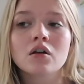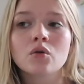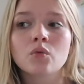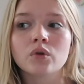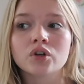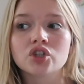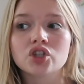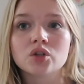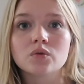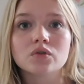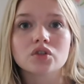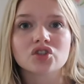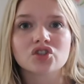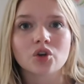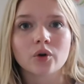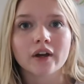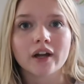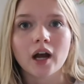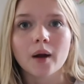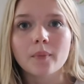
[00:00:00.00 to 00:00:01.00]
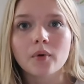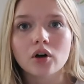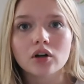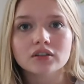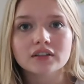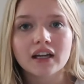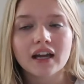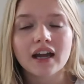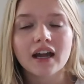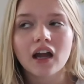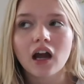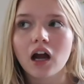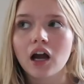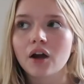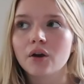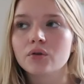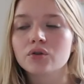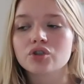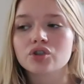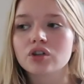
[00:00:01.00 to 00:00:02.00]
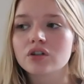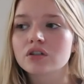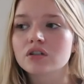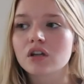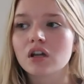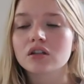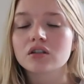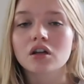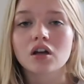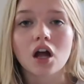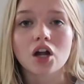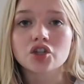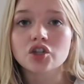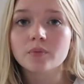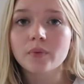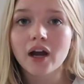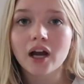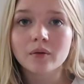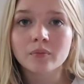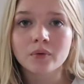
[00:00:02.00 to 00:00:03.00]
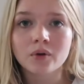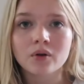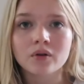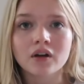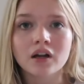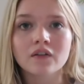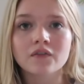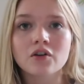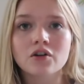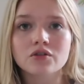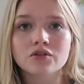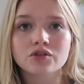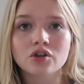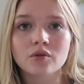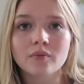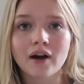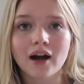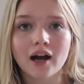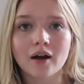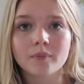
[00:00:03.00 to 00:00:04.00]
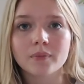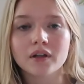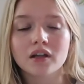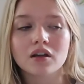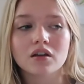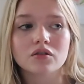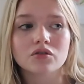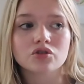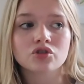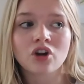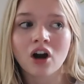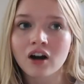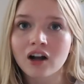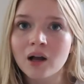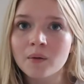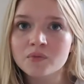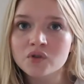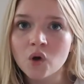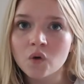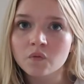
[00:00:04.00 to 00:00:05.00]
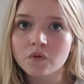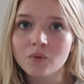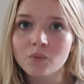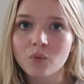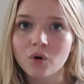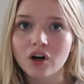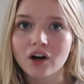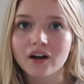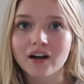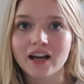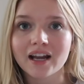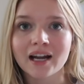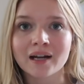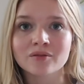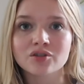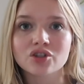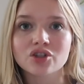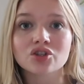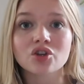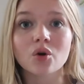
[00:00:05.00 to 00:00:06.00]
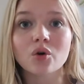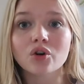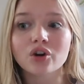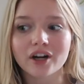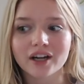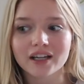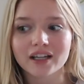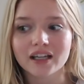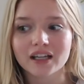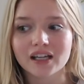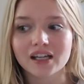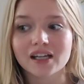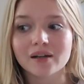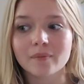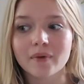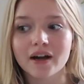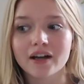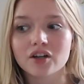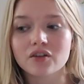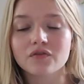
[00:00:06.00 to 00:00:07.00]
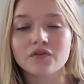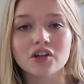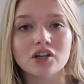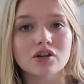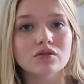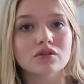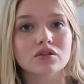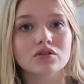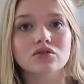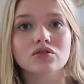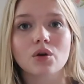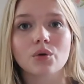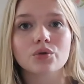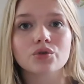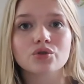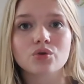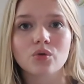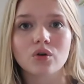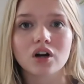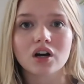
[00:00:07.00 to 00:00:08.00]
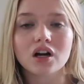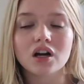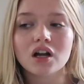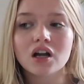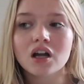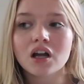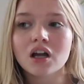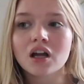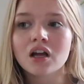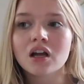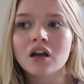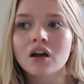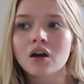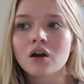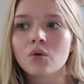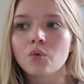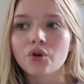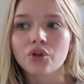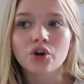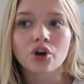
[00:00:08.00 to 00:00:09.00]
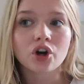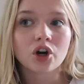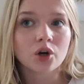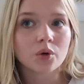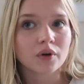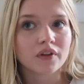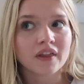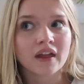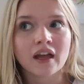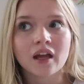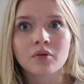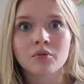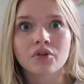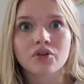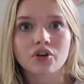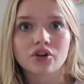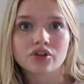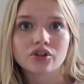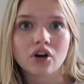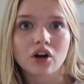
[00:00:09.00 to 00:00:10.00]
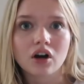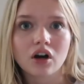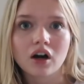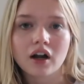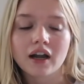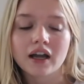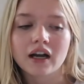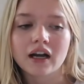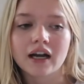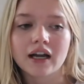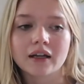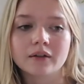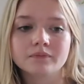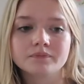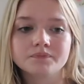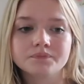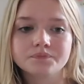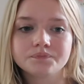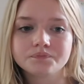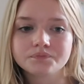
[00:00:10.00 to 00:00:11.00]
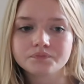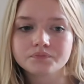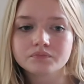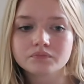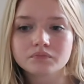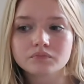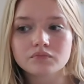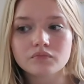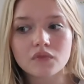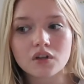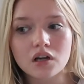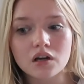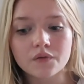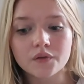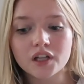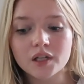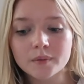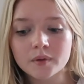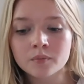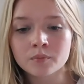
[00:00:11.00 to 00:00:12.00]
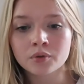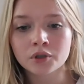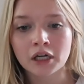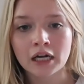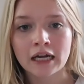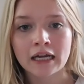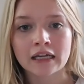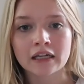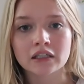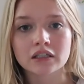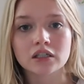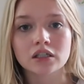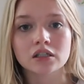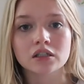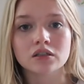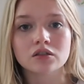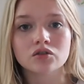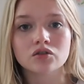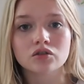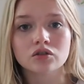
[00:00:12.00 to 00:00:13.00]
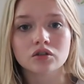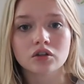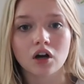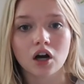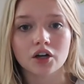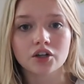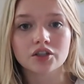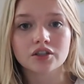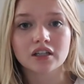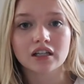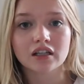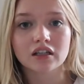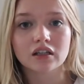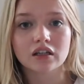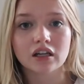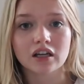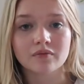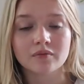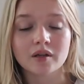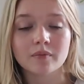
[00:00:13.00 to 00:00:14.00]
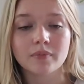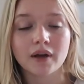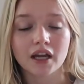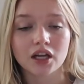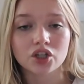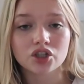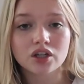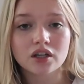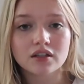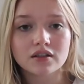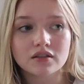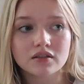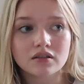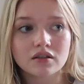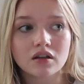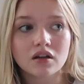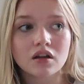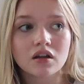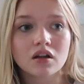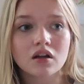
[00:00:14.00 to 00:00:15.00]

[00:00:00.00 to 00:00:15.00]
when she was throwing up all day, I was just in such a bad mood. I felt so bad because John comes home from work and I'm just so cranky and my fuse is so short with her, with him, with our dog. And I, I've really been praying to God just give me patience.